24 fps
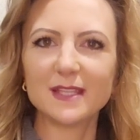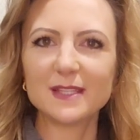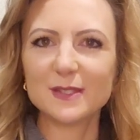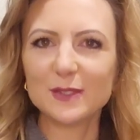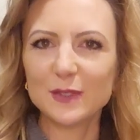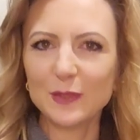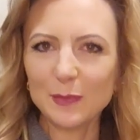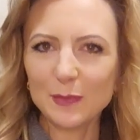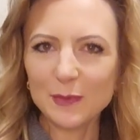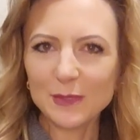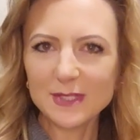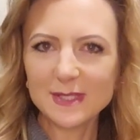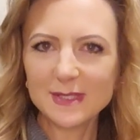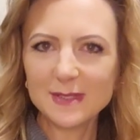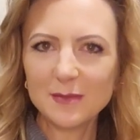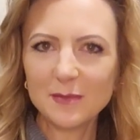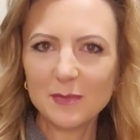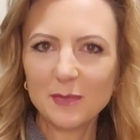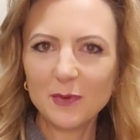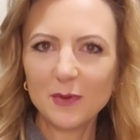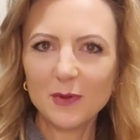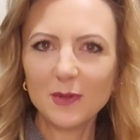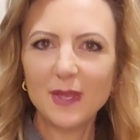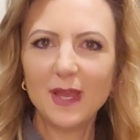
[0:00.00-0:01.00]
a super
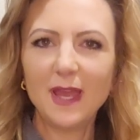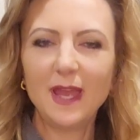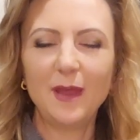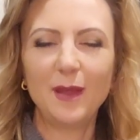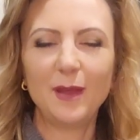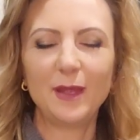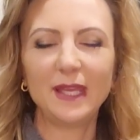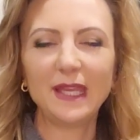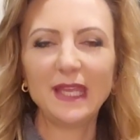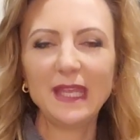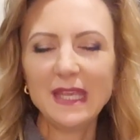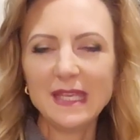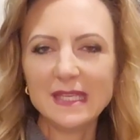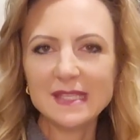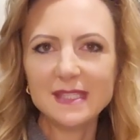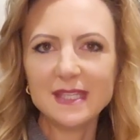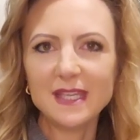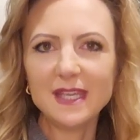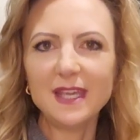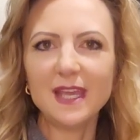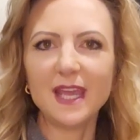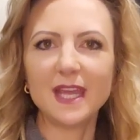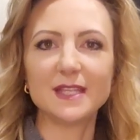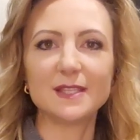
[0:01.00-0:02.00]
simple,
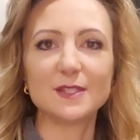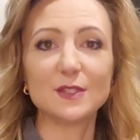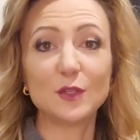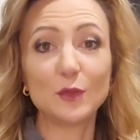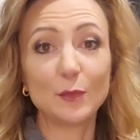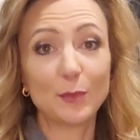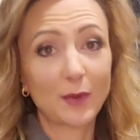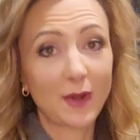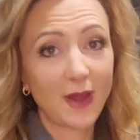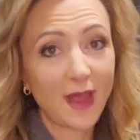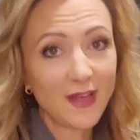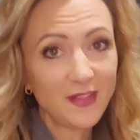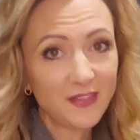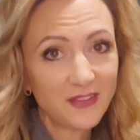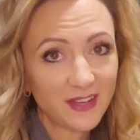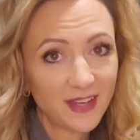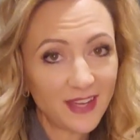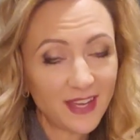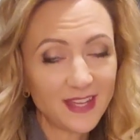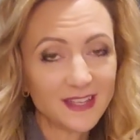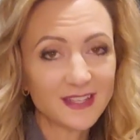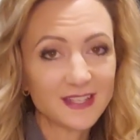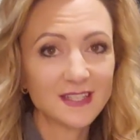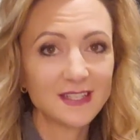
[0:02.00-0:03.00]
easy, and super
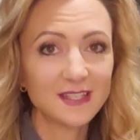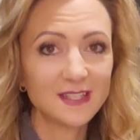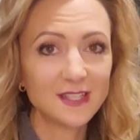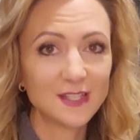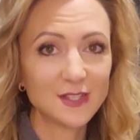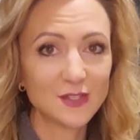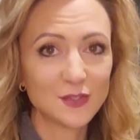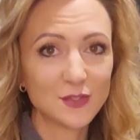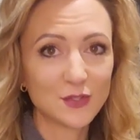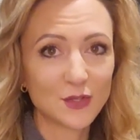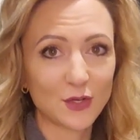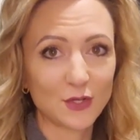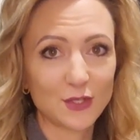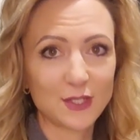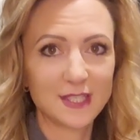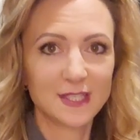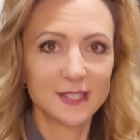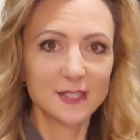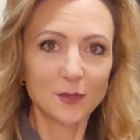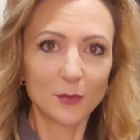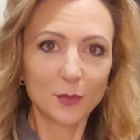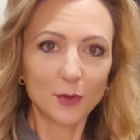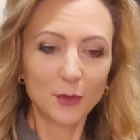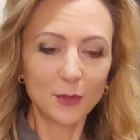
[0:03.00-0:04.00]
elegant dessert.
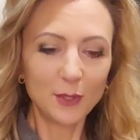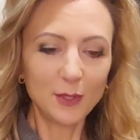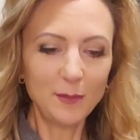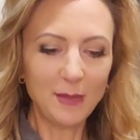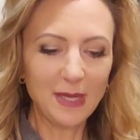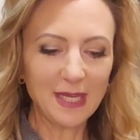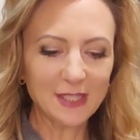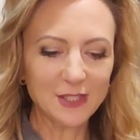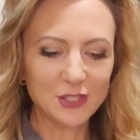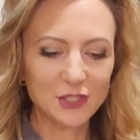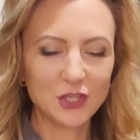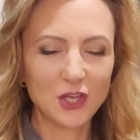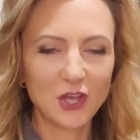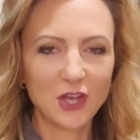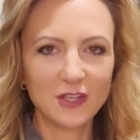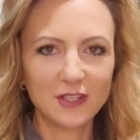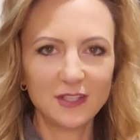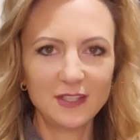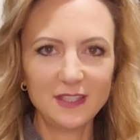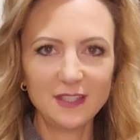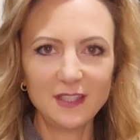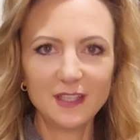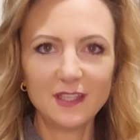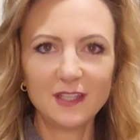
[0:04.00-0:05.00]
So we're going to make a
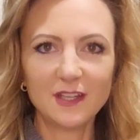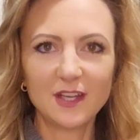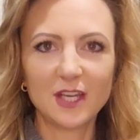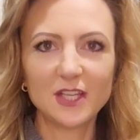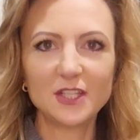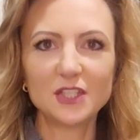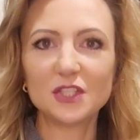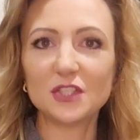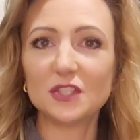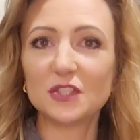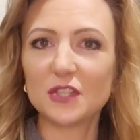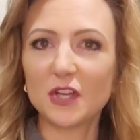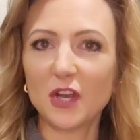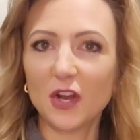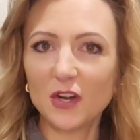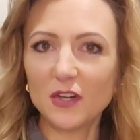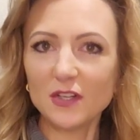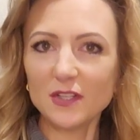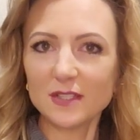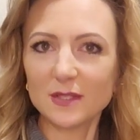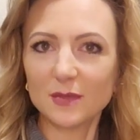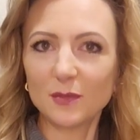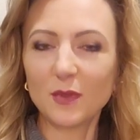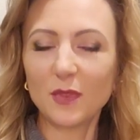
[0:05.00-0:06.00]
chocolate ganache
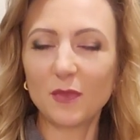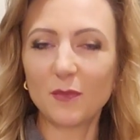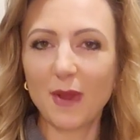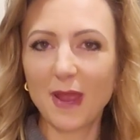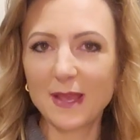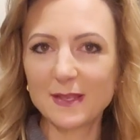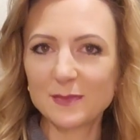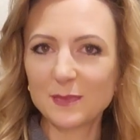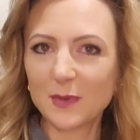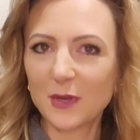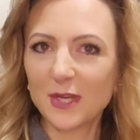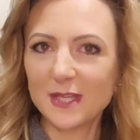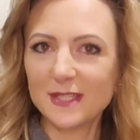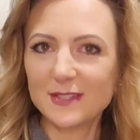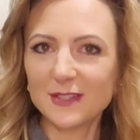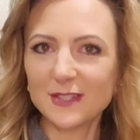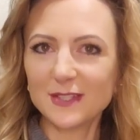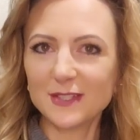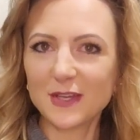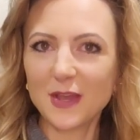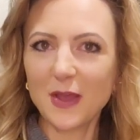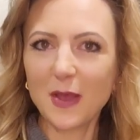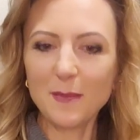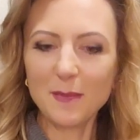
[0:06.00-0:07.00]
tart with raspberries
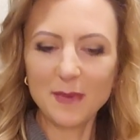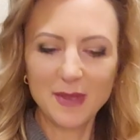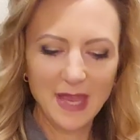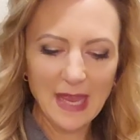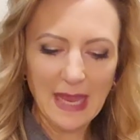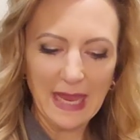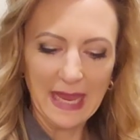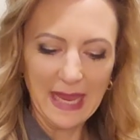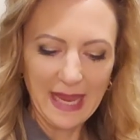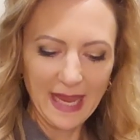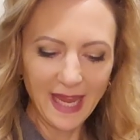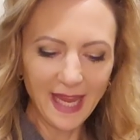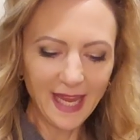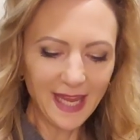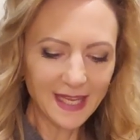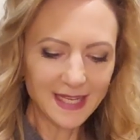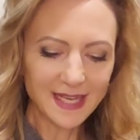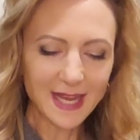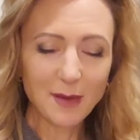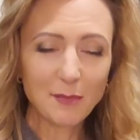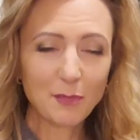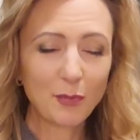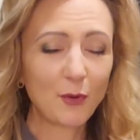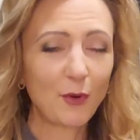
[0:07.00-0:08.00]
on top,
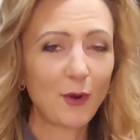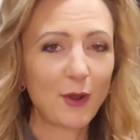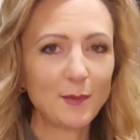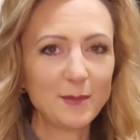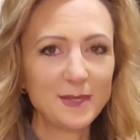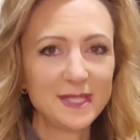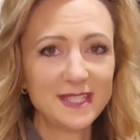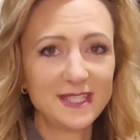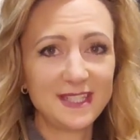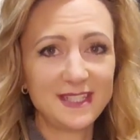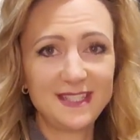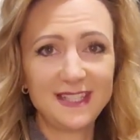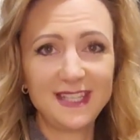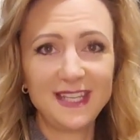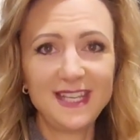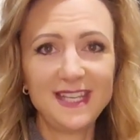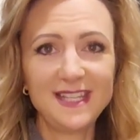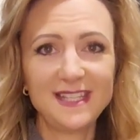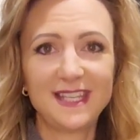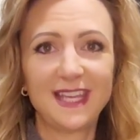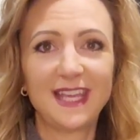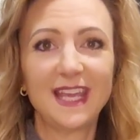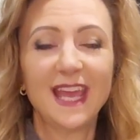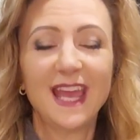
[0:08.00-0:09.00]
and I promise it's
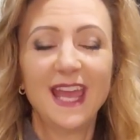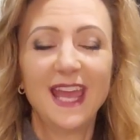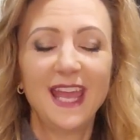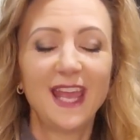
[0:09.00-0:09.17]
easy.